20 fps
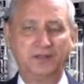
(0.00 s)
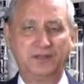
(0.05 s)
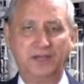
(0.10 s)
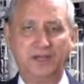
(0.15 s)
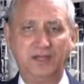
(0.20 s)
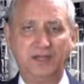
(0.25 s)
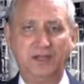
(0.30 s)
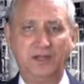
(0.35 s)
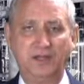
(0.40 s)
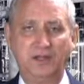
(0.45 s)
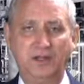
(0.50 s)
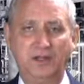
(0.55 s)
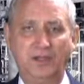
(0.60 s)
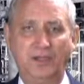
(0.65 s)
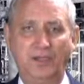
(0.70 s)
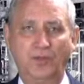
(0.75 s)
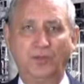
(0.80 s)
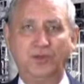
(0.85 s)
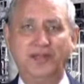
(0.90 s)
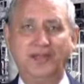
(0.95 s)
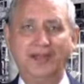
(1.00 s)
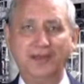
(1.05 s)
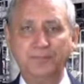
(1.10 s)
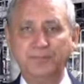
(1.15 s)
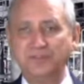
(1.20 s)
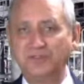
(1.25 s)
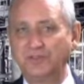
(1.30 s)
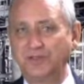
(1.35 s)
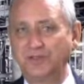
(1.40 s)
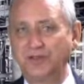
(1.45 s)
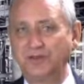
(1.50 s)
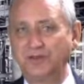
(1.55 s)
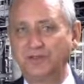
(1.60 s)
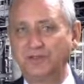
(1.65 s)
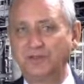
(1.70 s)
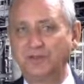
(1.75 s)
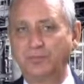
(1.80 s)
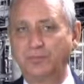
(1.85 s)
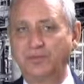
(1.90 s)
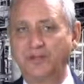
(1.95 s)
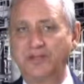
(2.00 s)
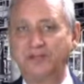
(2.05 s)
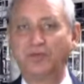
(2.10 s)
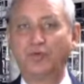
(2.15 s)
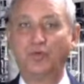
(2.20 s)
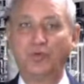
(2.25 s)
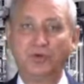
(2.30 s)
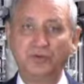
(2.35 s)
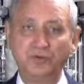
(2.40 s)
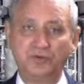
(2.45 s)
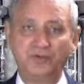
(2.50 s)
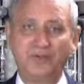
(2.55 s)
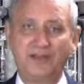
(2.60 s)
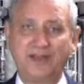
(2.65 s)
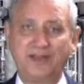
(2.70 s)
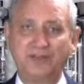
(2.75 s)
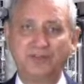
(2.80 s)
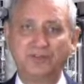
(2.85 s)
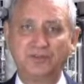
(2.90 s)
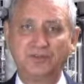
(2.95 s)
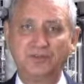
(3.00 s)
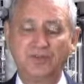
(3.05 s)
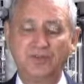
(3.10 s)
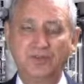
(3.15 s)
Okay, what happens there is the plant grows fast.